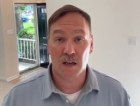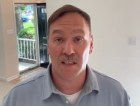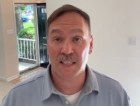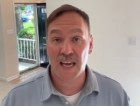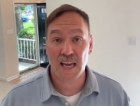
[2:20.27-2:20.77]

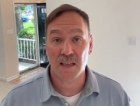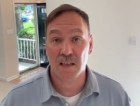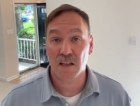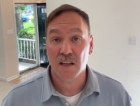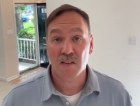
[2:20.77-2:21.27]
Canon.
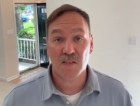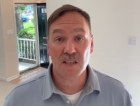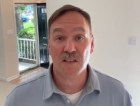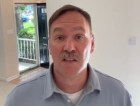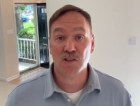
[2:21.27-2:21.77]

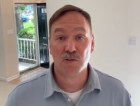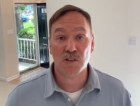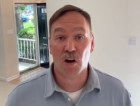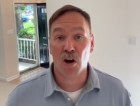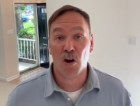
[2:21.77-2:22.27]
These industries
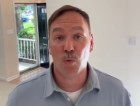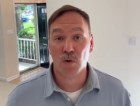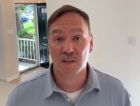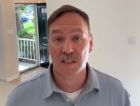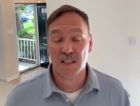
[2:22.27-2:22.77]
all
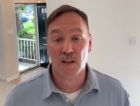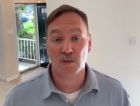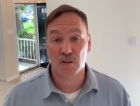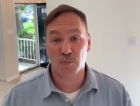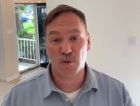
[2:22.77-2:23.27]
work
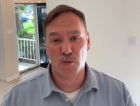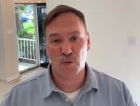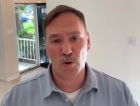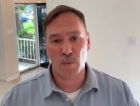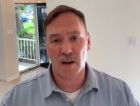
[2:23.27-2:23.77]
together to
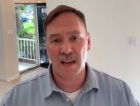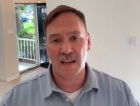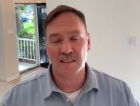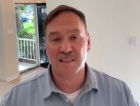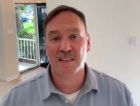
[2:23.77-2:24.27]
form a
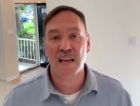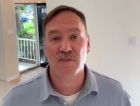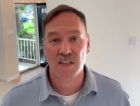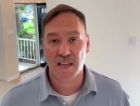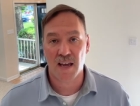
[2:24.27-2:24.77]

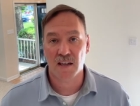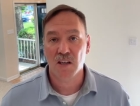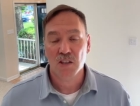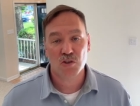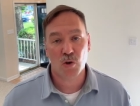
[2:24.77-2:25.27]
safety net.
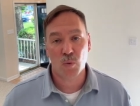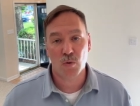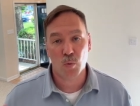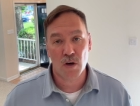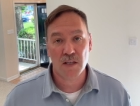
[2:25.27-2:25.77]
So
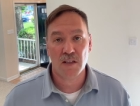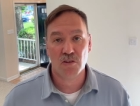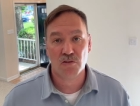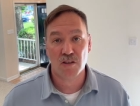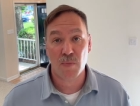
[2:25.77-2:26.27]
when one
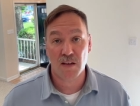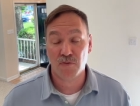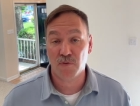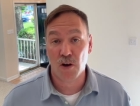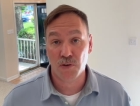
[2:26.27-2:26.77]
industry may
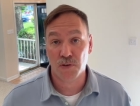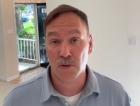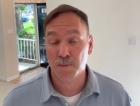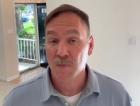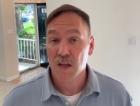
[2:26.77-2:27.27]

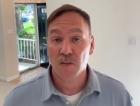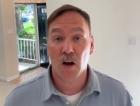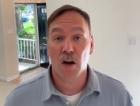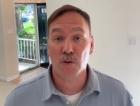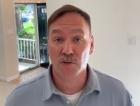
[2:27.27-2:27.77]
falter, the
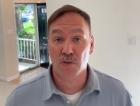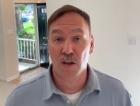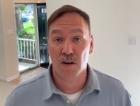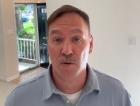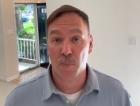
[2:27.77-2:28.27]
others are
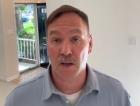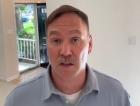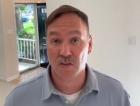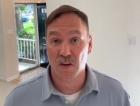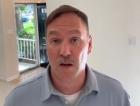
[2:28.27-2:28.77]
there to pick
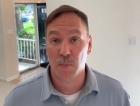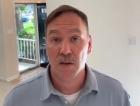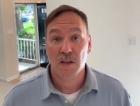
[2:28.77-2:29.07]
us up.